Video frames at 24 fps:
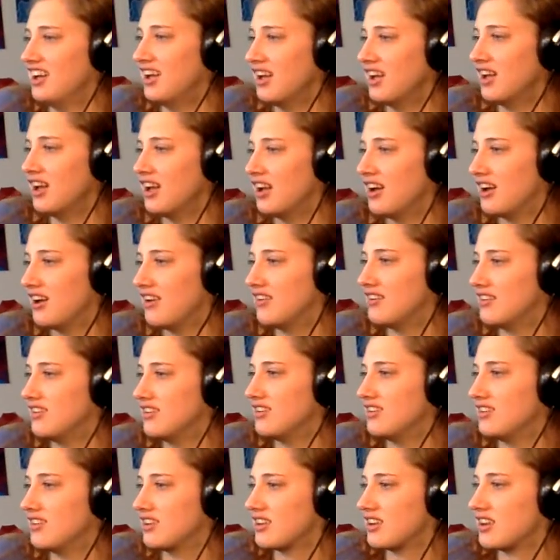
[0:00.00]
My
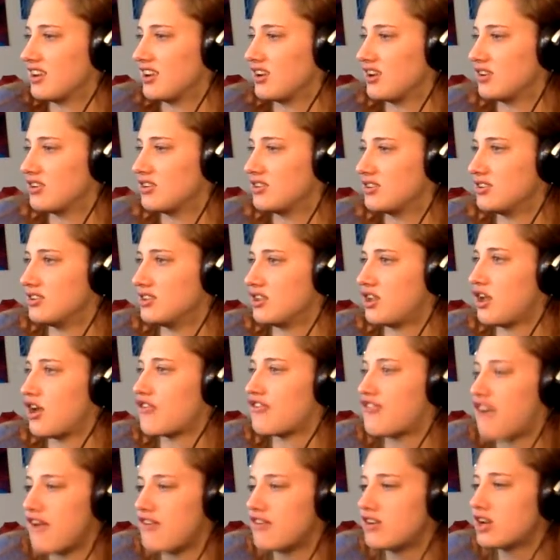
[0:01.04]
favorite character. Your
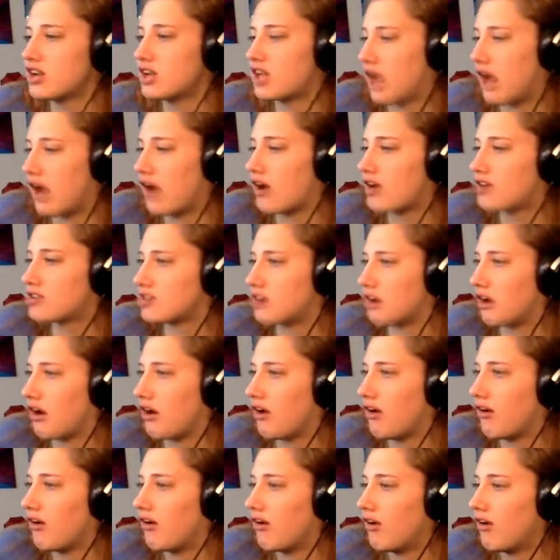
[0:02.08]
uh, favorite
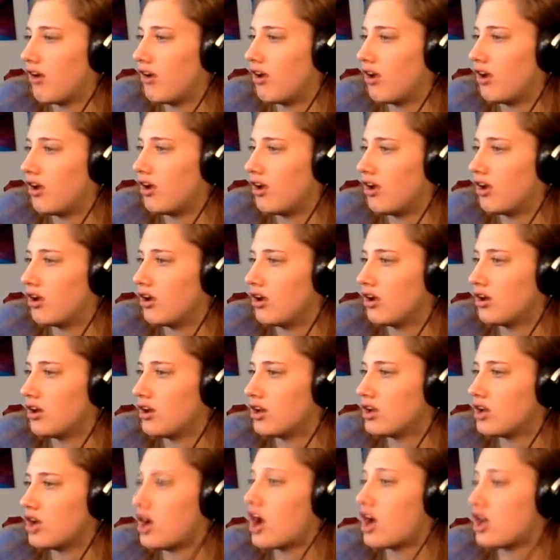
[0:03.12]
character on
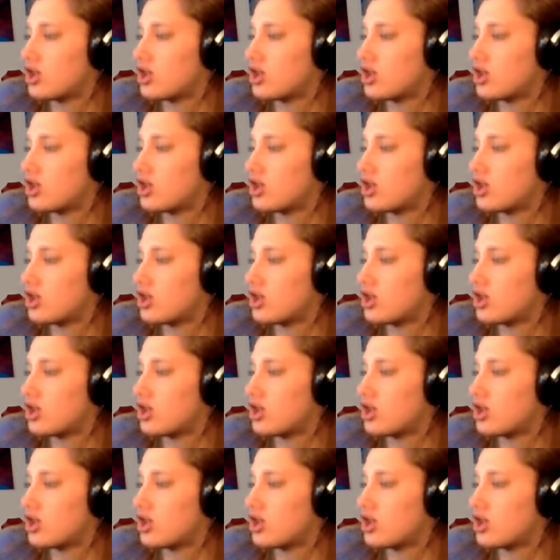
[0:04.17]
Supernatural.